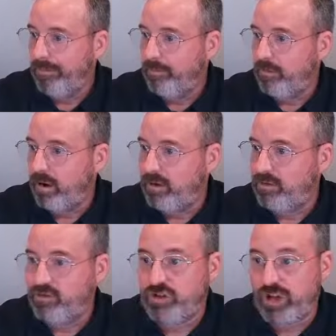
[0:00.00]
right,
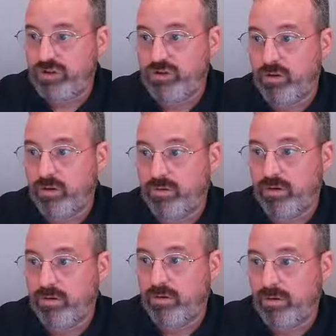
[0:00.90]
it's changed
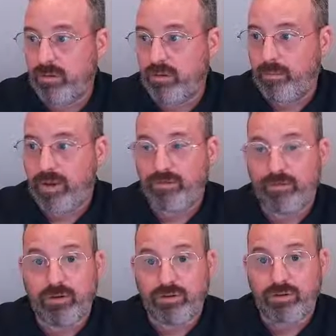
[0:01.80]
over my
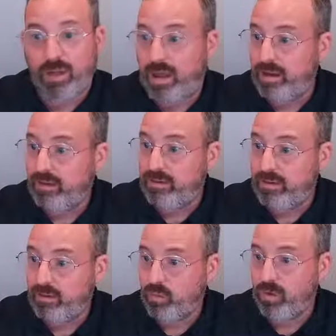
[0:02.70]
first slide
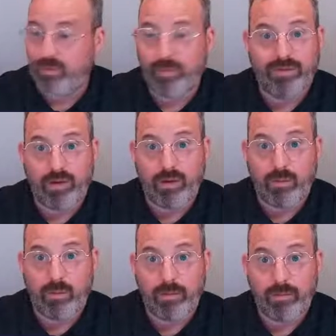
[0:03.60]
as well as my second one.